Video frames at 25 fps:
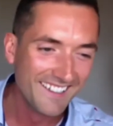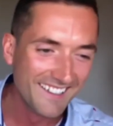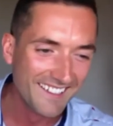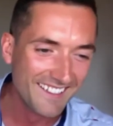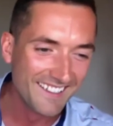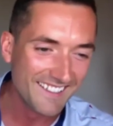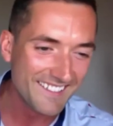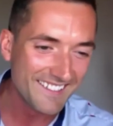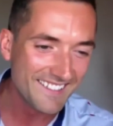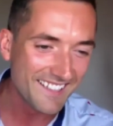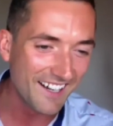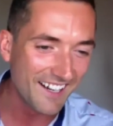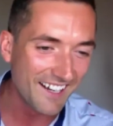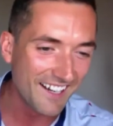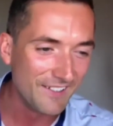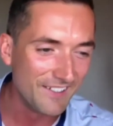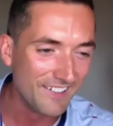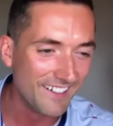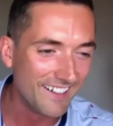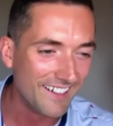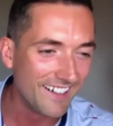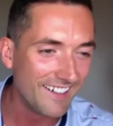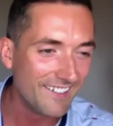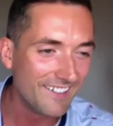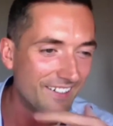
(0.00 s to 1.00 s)
So
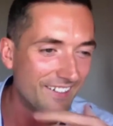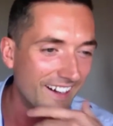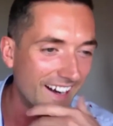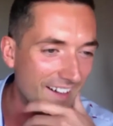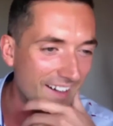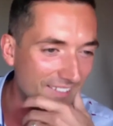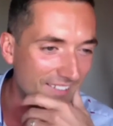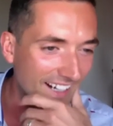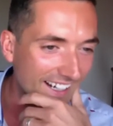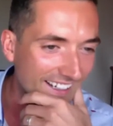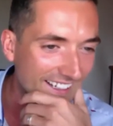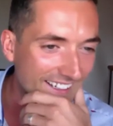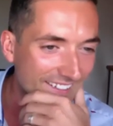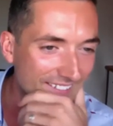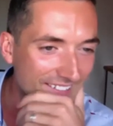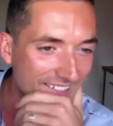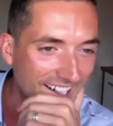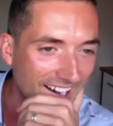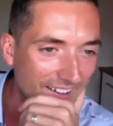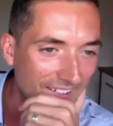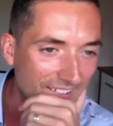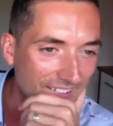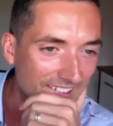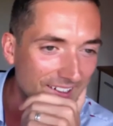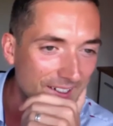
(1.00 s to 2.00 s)
where am I? Here we
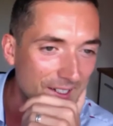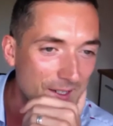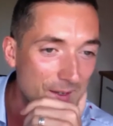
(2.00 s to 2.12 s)
go.